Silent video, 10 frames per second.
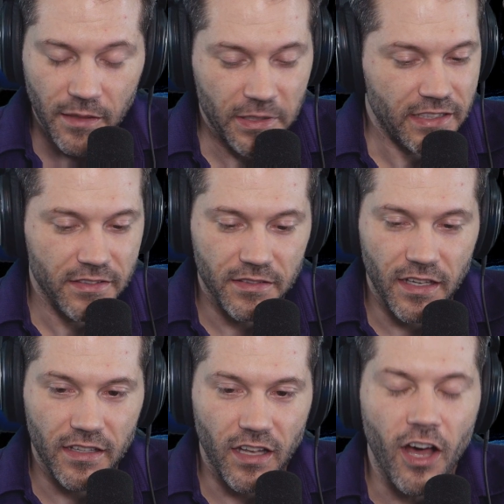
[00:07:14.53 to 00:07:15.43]
mean,
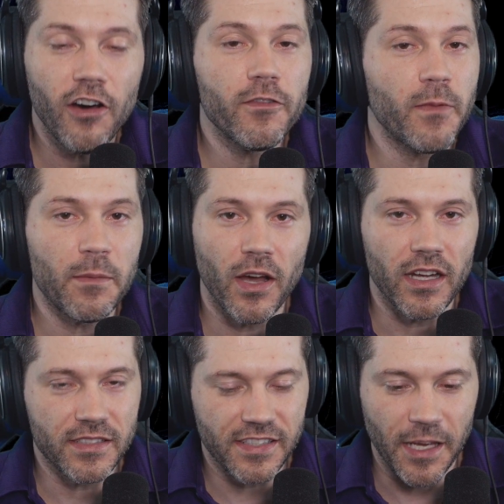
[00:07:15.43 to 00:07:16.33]
all of my
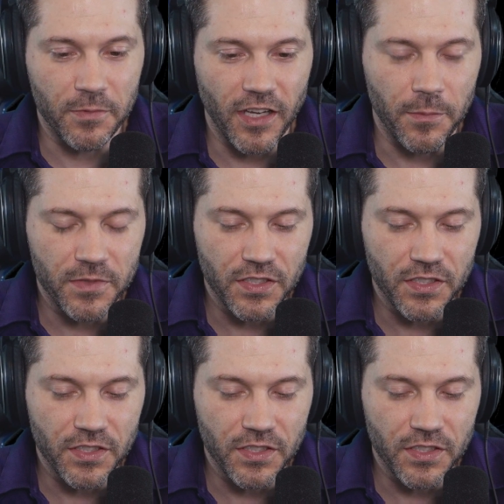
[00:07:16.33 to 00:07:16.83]
mods stepped up